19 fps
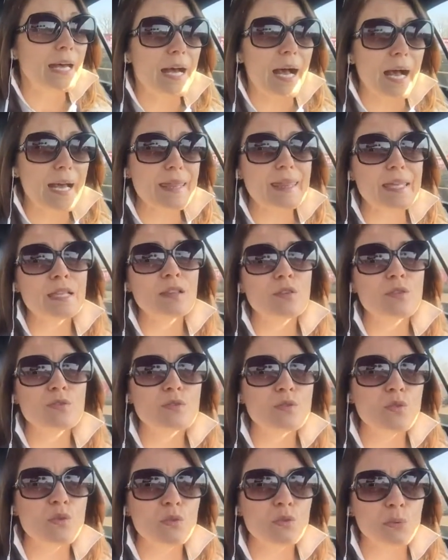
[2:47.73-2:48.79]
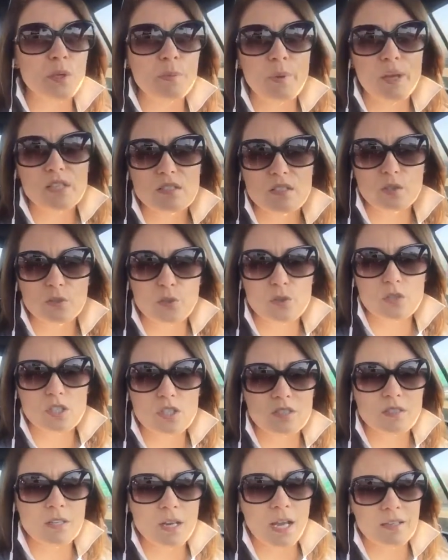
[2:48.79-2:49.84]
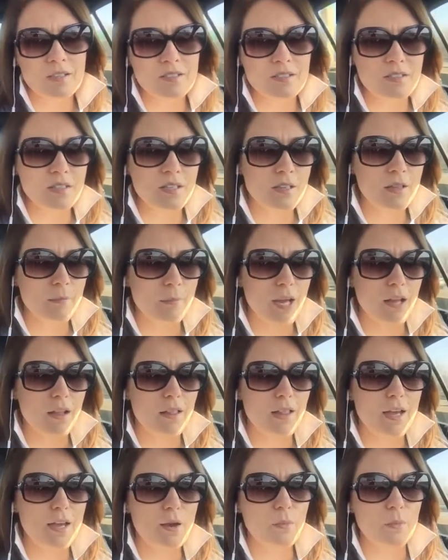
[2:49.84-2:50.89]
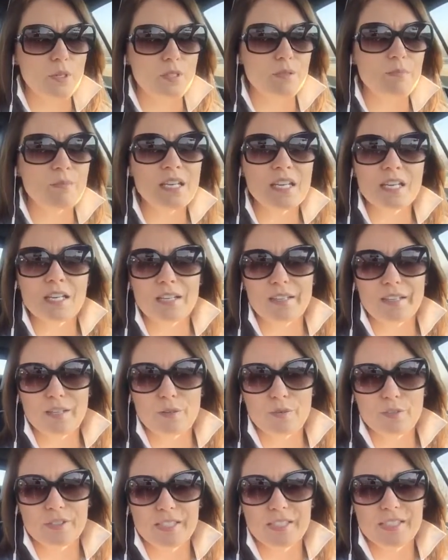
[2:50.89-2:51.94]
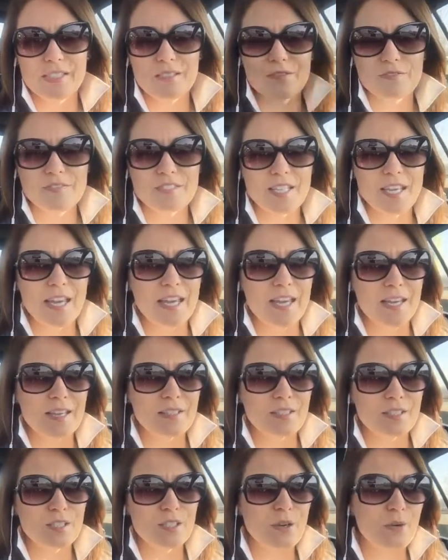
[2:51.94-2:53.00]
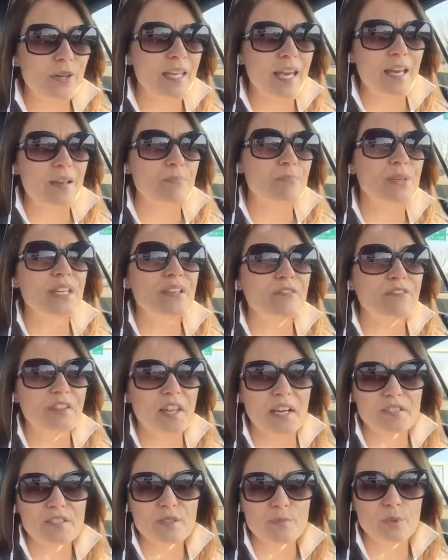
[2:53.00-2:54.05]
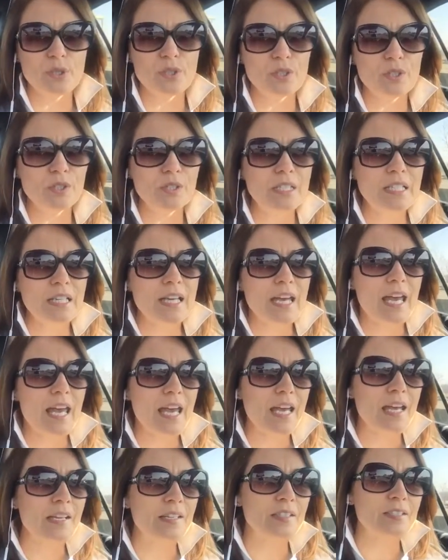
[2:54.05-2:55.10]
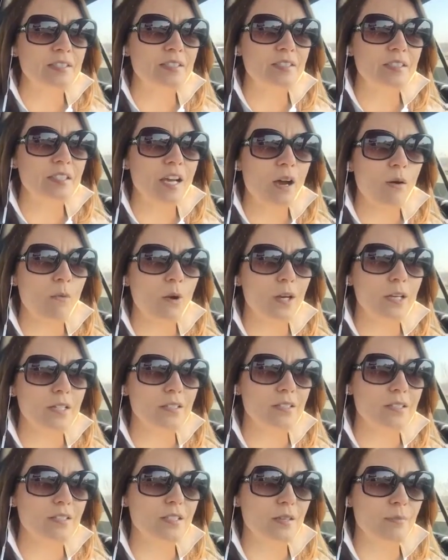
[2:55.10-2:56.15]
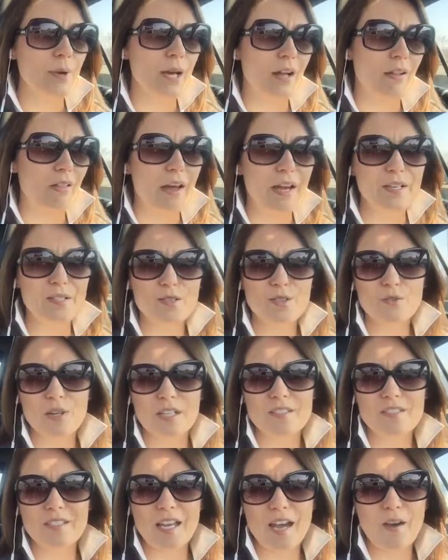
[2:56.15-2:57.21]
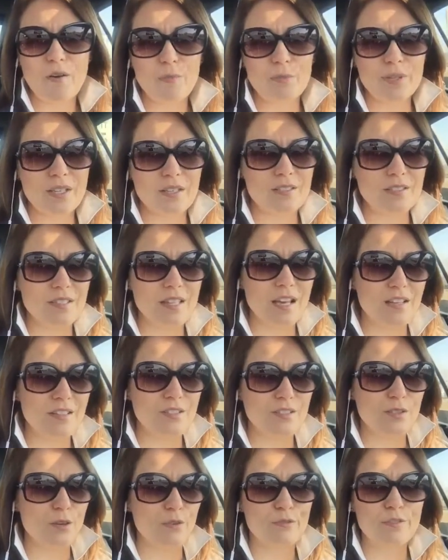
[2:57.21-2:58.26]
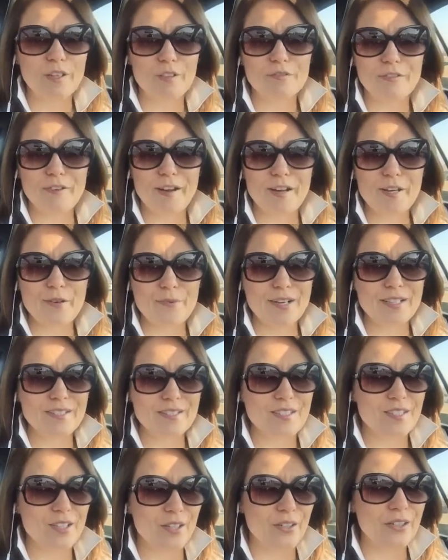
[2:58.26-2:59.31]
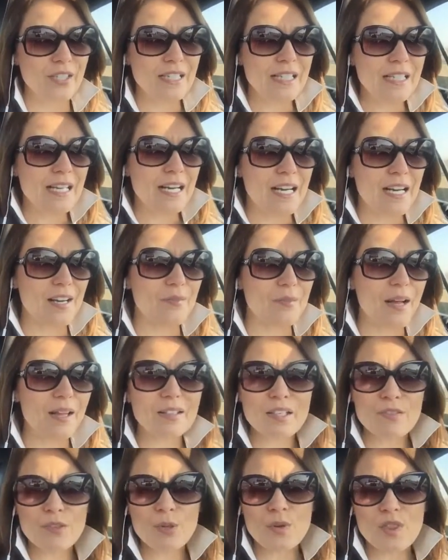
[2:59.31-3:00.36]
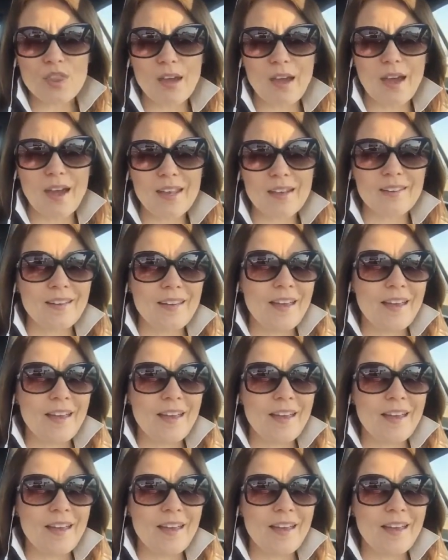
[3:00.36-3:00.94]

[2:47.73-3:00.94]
I think those are the 3 best solutions, and I could see that my client was immediately relieved. And, again, being flexible and not wanting to see my client stressed out, because that is no fun for anyone. So I'll leave you with that.